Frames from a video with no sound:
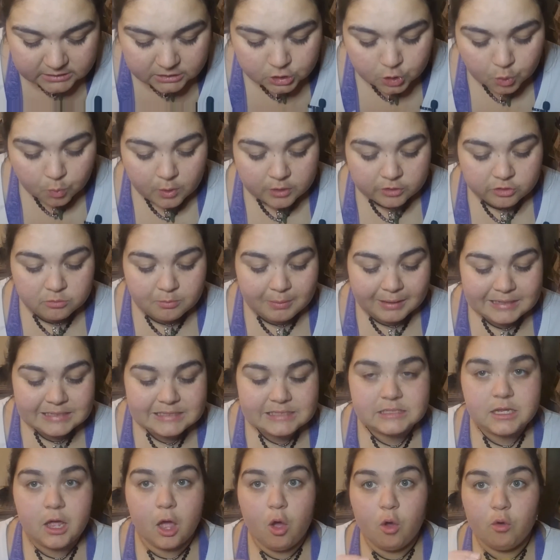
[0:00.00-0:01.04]
with
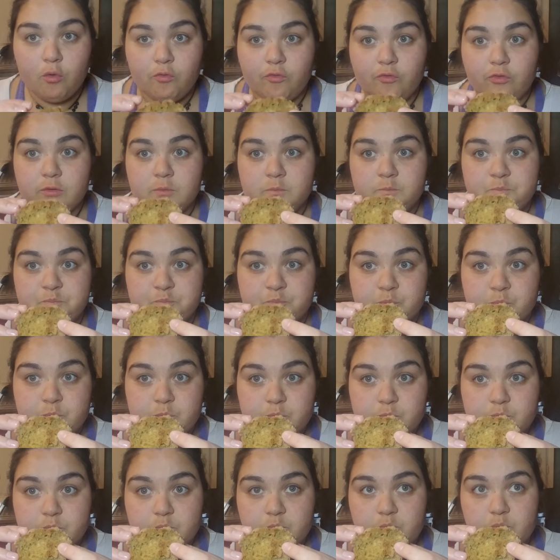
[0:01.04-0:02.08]
myself.
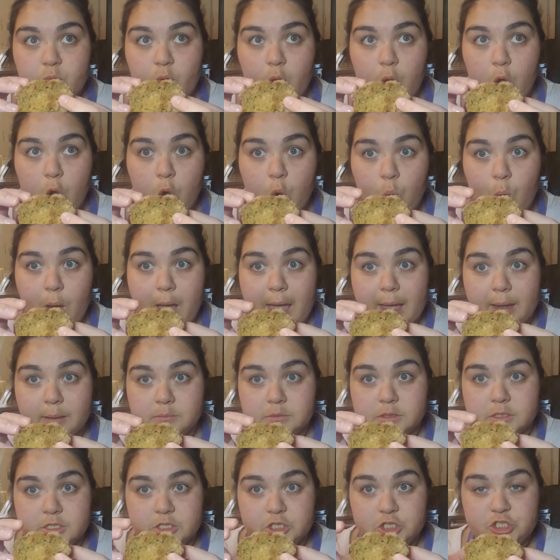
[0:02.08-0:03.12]

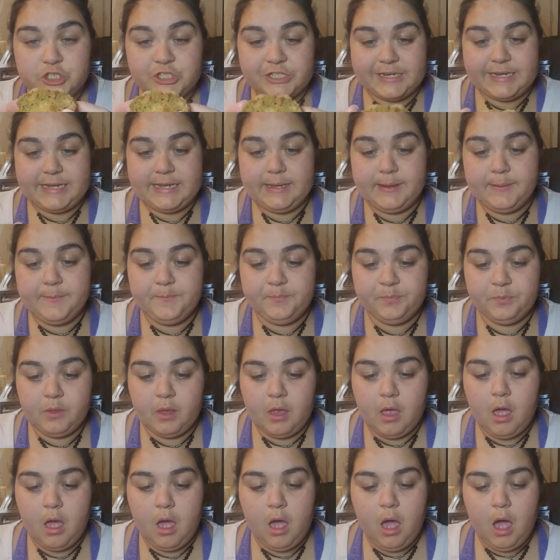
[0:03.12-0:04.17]
OMG.
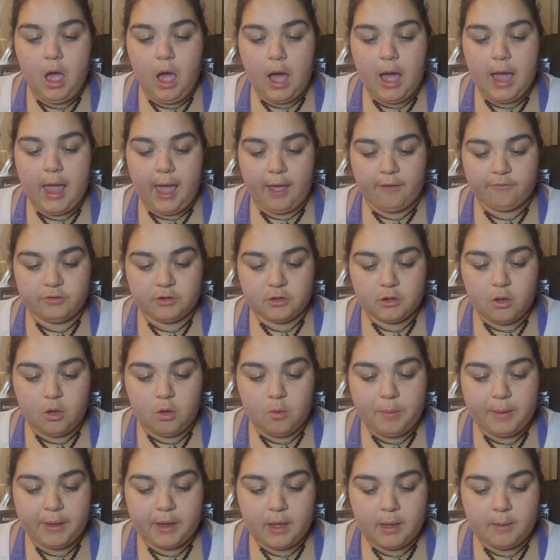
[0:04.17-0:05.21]
I have to go
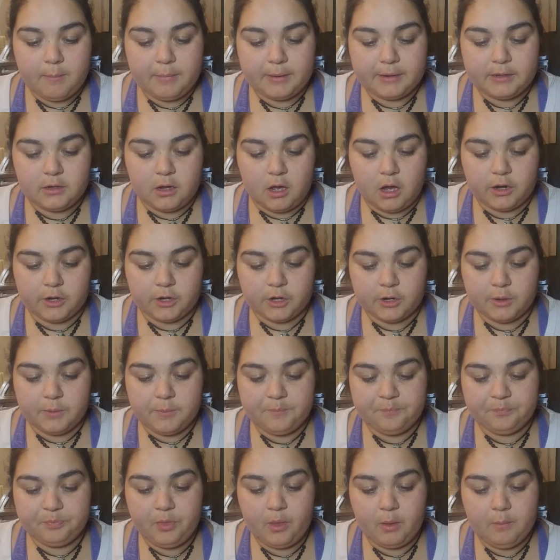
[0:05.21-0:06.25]
pick up
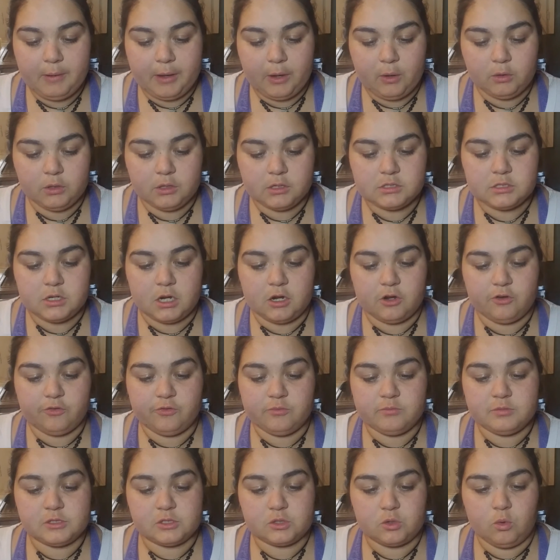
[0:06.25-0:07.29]
my oldest daughter
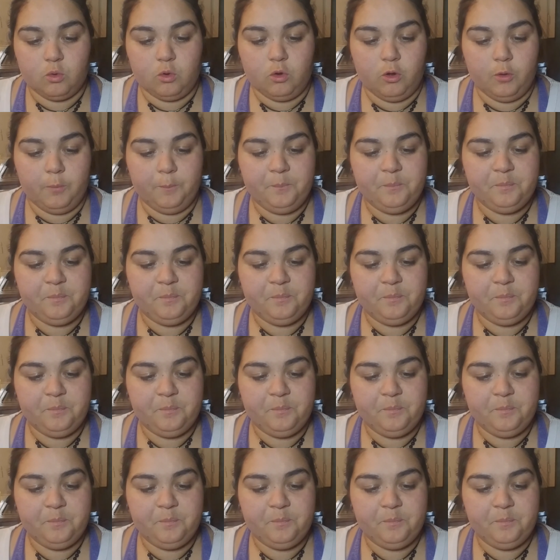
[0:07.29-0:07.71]
from school